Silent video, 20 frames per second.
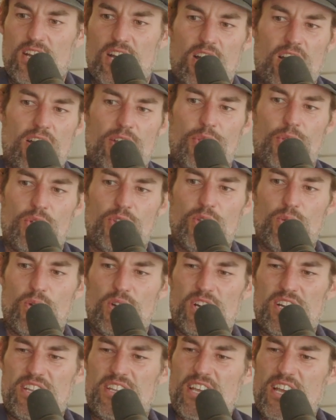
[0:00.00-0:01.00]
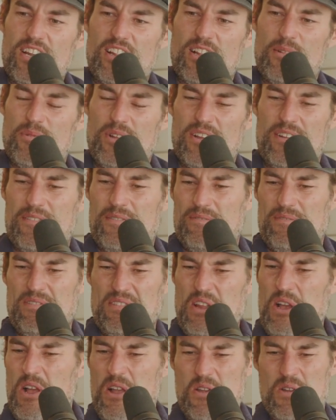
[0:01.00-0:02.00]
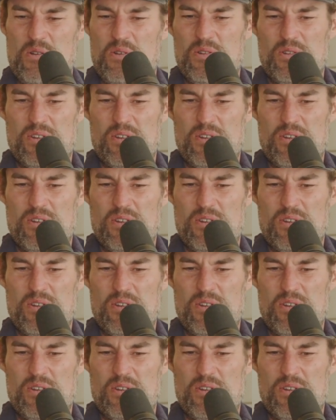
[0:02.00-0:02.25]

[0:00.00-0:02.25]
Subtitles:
"Oh, I thought you wanted to cuddle." I'm like, "No."